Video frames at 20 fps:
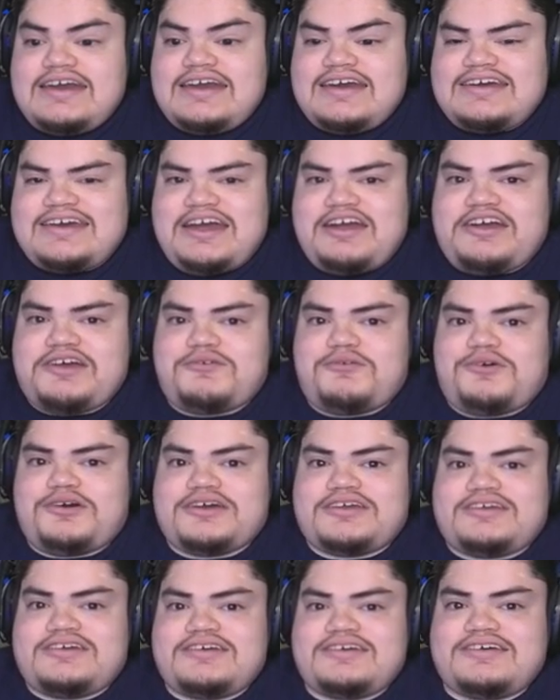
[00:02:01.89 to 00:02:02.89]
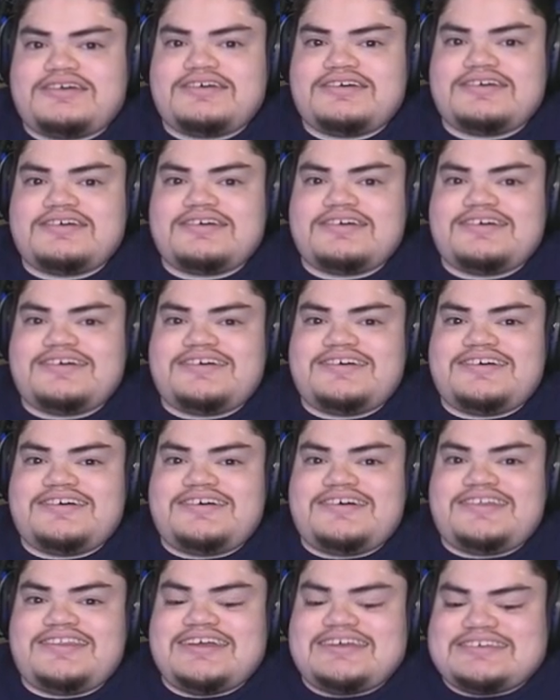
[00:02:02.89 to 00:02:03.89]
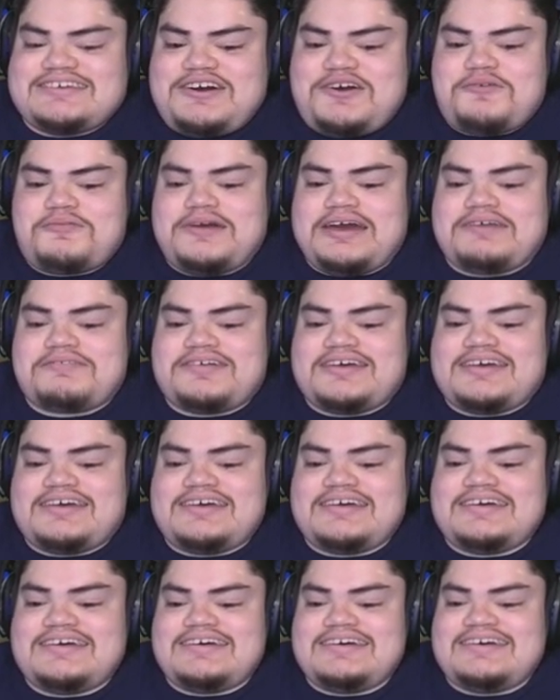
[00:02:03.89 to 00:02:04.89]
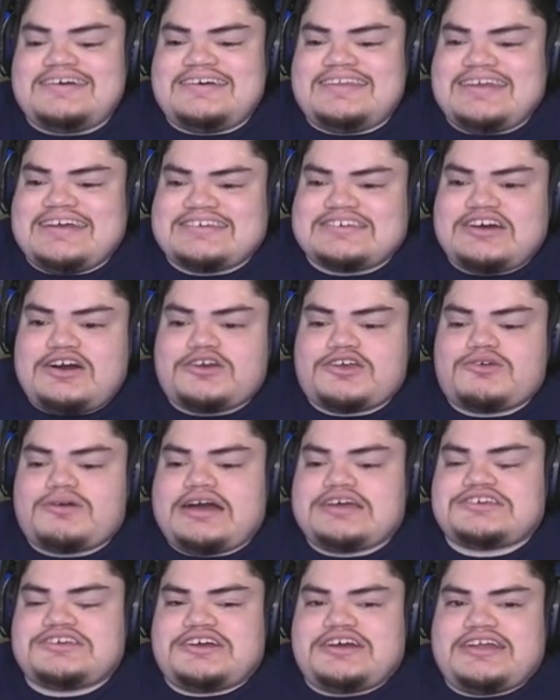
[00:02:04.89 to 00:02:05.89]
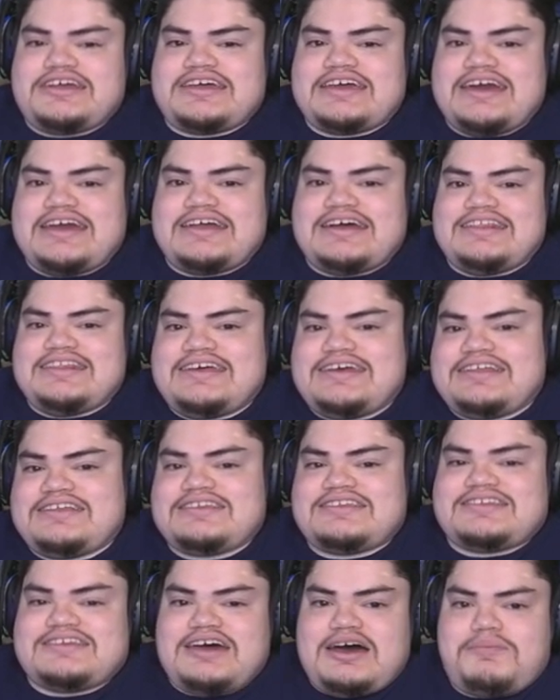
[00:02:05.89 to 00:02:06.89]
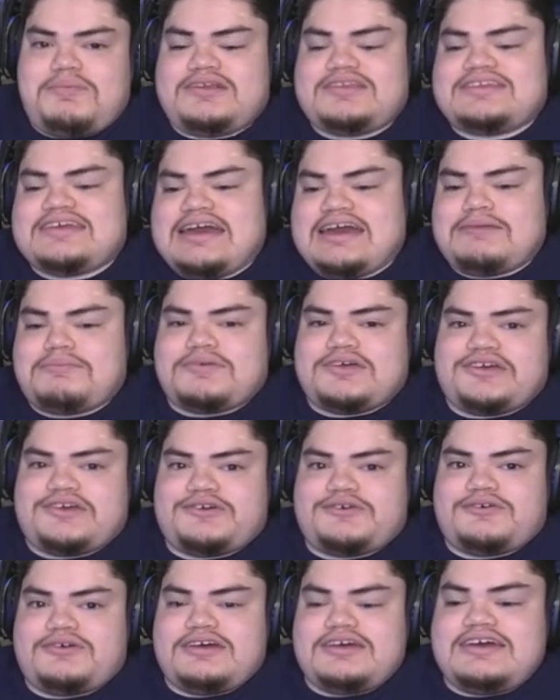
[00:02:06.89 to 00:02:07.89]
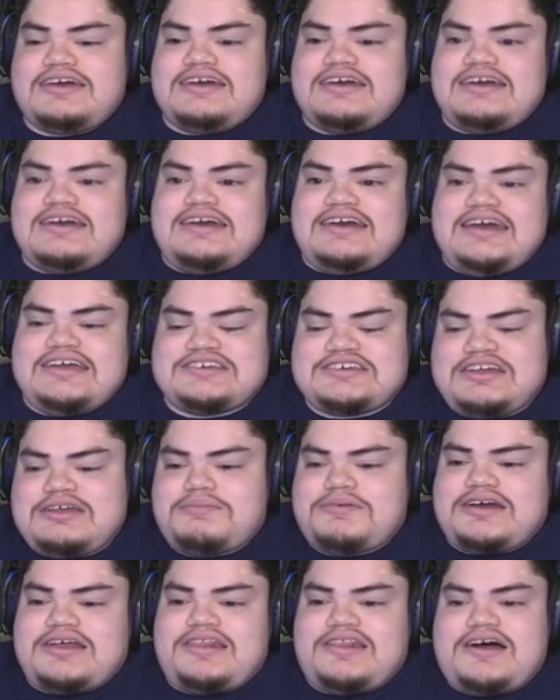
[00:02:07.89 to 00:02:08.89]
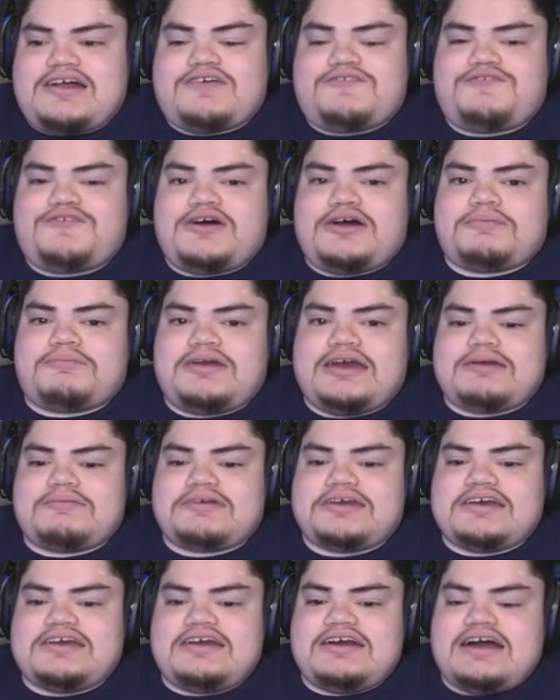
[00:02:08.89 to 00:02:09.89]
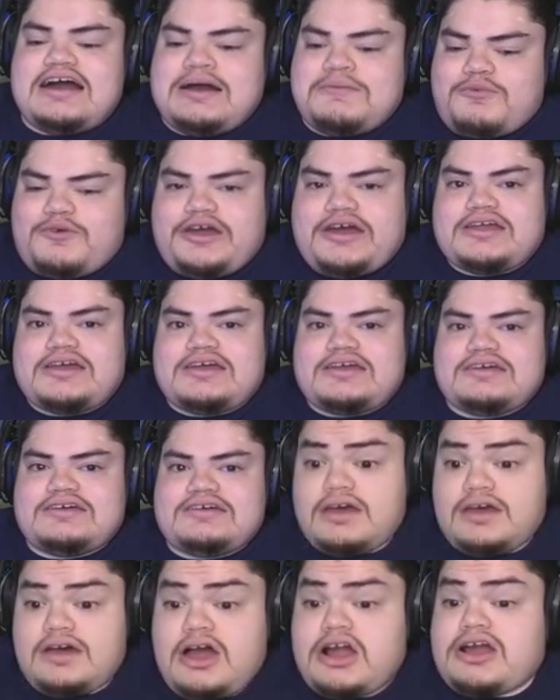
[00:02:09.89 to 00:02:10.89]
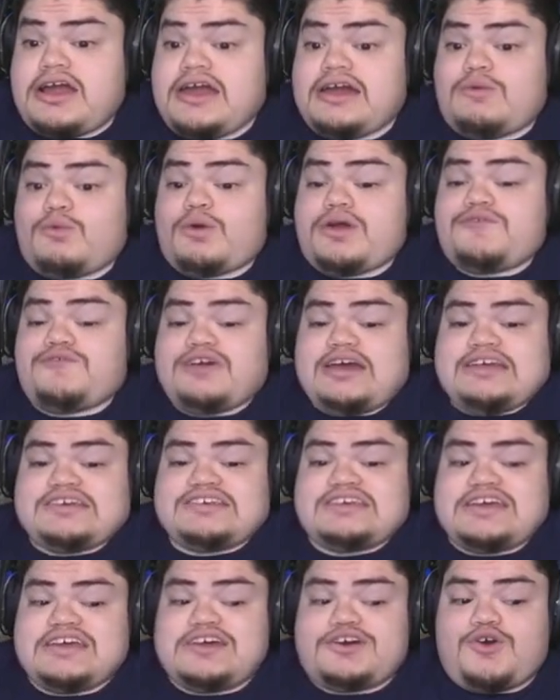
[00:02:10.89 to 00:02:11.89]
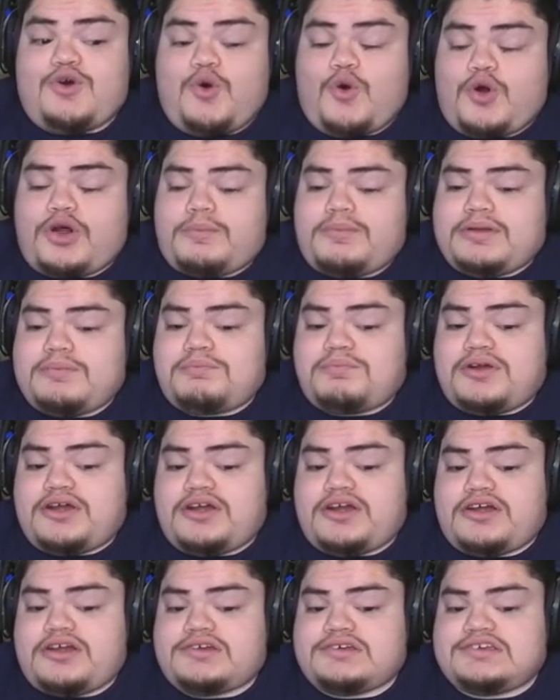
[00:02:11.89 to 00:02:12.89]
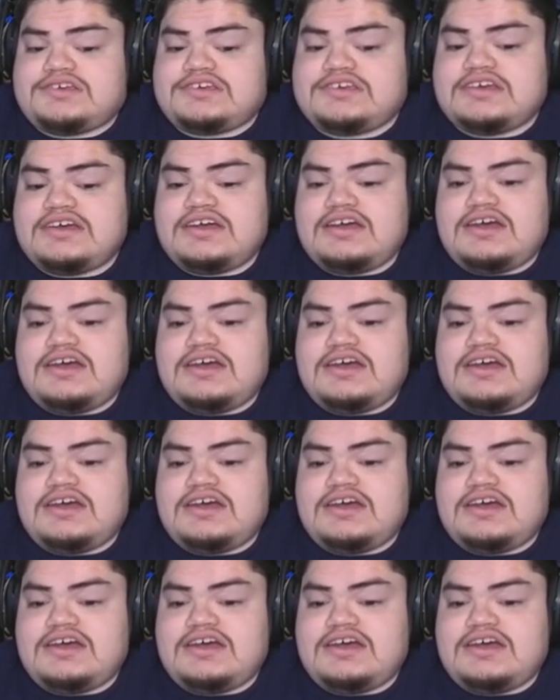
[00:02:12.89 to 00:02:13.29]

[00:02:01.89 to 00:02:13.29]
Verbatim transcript: Kerry Wood. Let's go, baby. Let's go. You guys are going to get a little double debut. It's going to be a lot of fun, baby. I'm ready. All right, we're facing Corbin Burnes.